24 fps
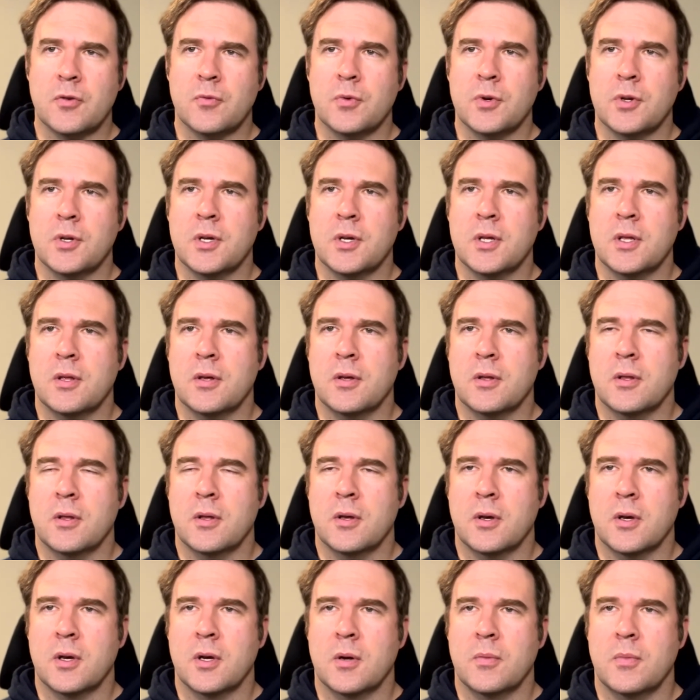really
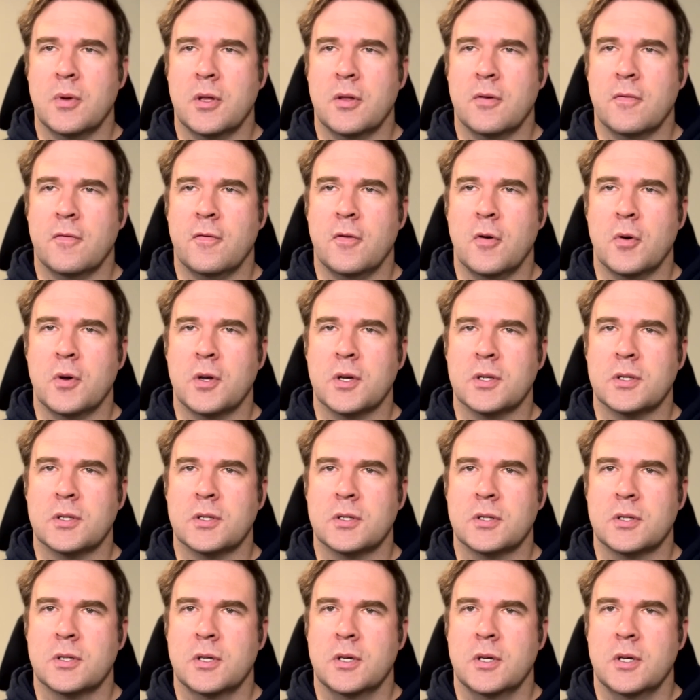the going to be the
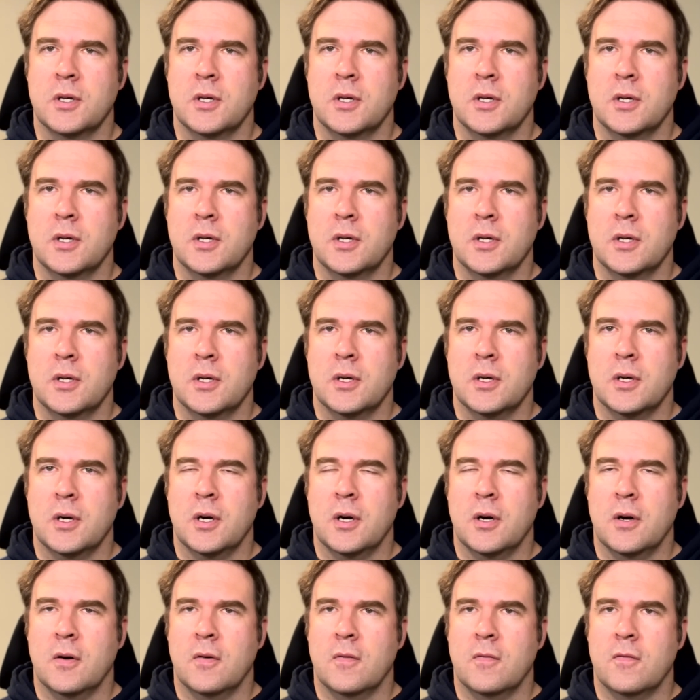focus
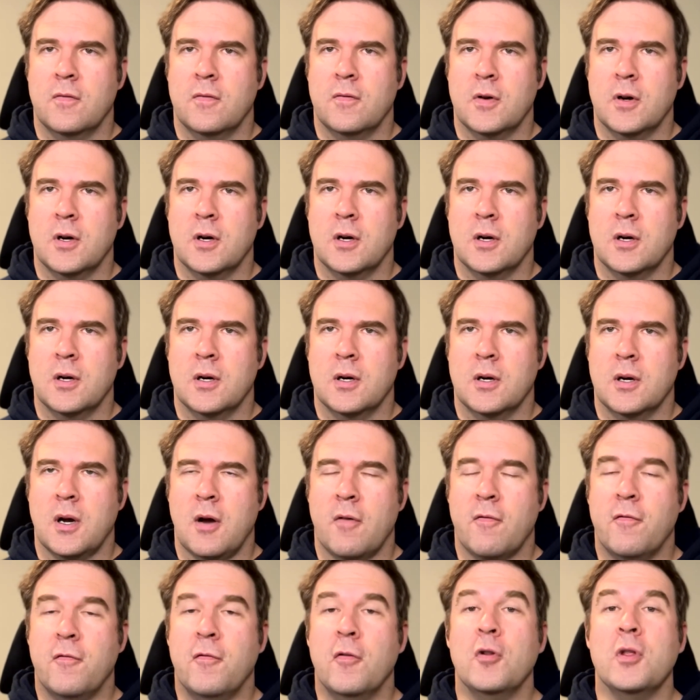of a
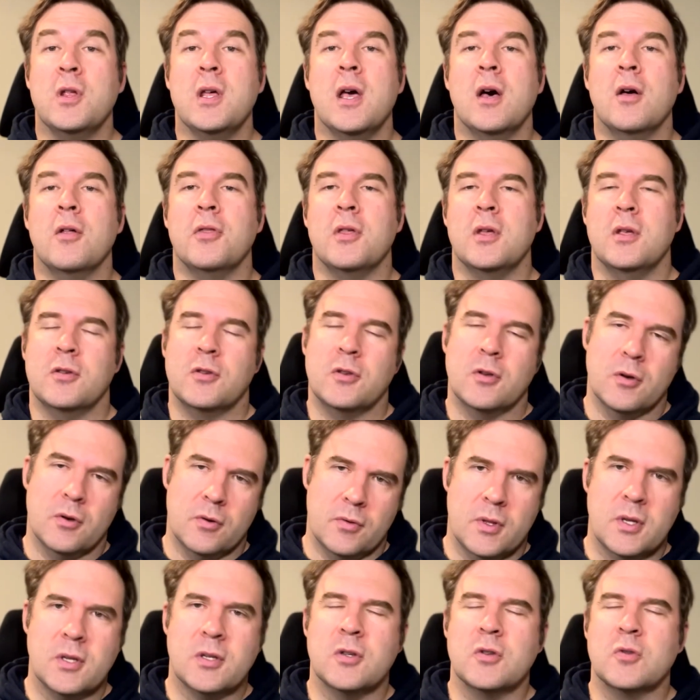fully healthy.
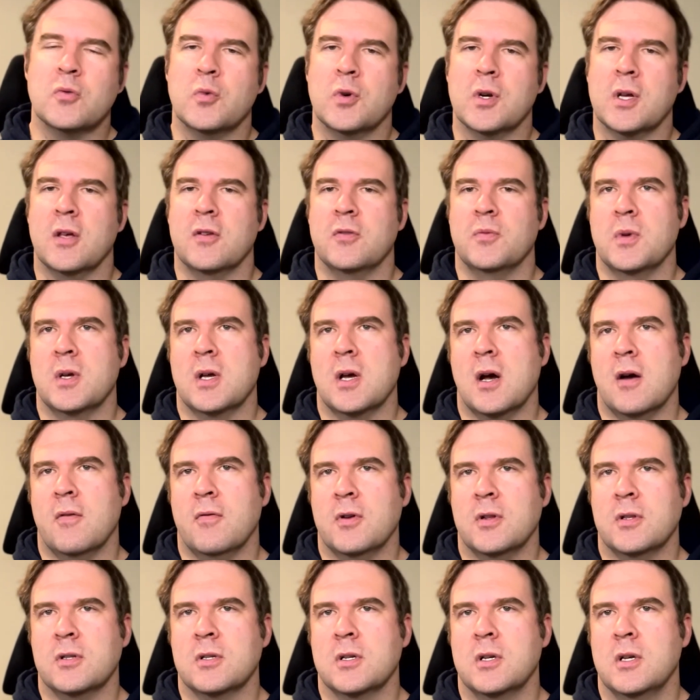So this is what gives me
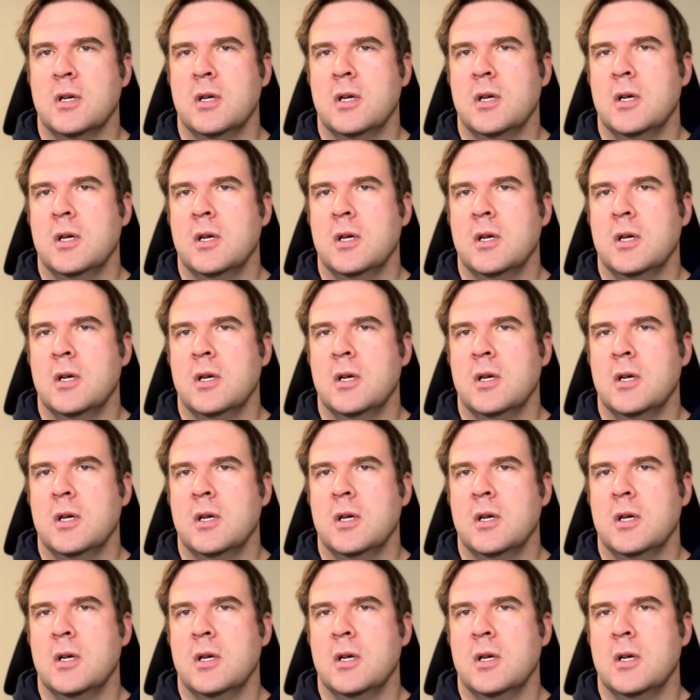confidence.